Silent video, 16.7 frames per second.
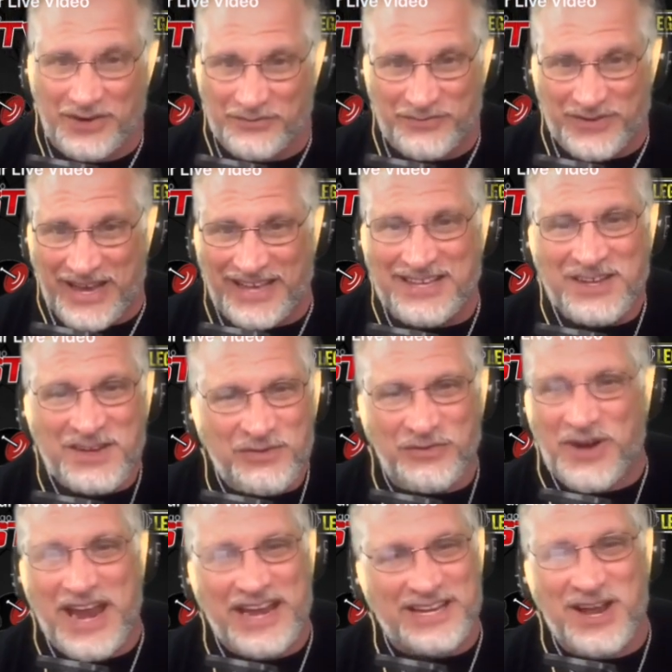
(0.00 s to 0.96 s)
really
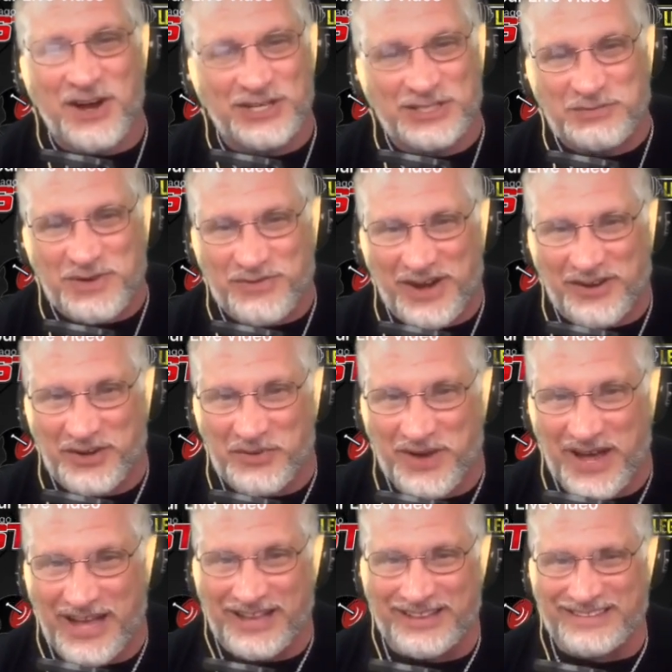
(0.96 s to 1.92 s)
Frank
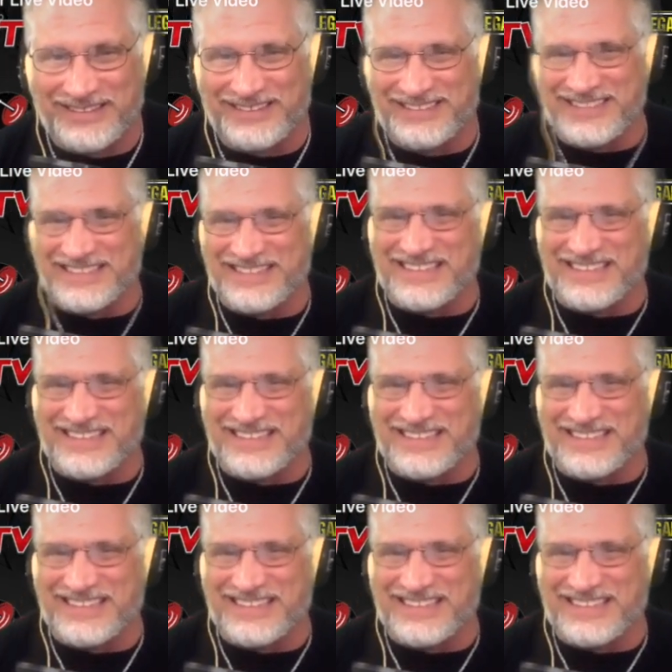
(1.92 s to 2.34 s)
knows me very well.